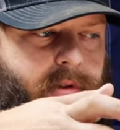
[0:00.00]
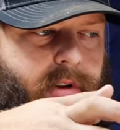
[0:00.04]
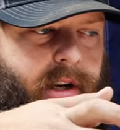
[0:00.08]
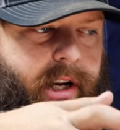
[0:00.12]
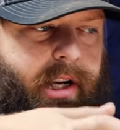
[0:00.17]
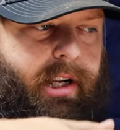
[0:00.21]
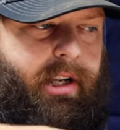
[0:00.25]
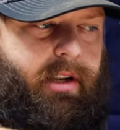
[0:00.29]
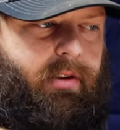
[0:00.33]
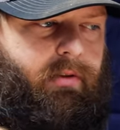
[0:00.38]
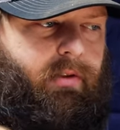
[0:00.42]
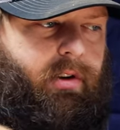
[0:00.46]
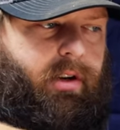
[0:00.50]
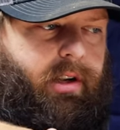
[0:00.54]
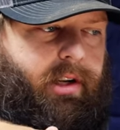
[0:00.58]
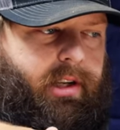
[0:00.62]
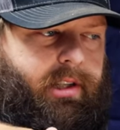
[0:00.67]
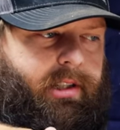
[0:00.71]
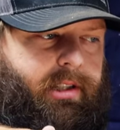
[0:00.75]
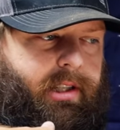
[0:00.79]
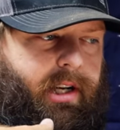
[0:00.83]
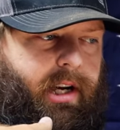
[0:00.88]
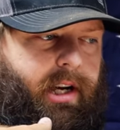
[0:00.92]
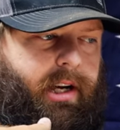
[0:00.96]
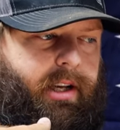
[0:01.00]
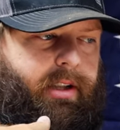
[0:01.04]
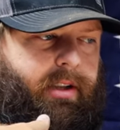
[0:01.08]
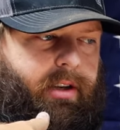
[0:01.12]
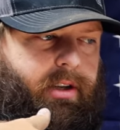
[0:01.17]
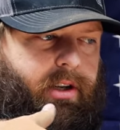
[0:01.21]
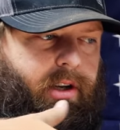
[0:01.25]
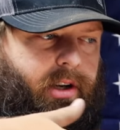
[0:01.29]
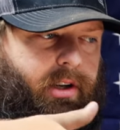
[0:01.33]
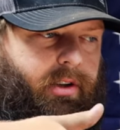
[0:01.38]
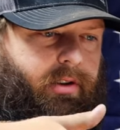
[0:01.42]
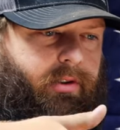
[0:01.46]
he didn't really say the
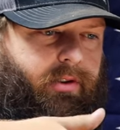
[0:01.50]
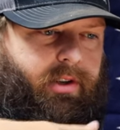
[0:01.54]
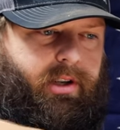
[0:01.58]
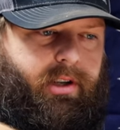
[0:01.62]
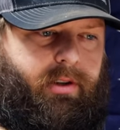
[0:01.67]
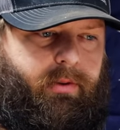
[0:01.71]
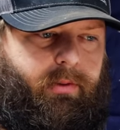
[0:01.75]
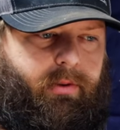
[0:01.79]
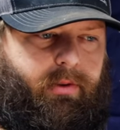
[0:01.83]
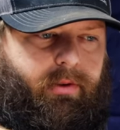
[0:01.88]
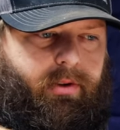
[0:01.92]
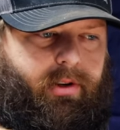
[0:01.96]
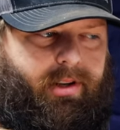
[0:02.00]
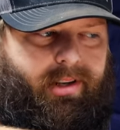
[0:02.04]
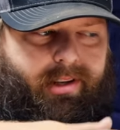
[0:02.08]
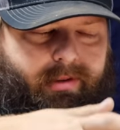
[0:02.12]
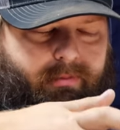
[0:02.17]
color that he wanted.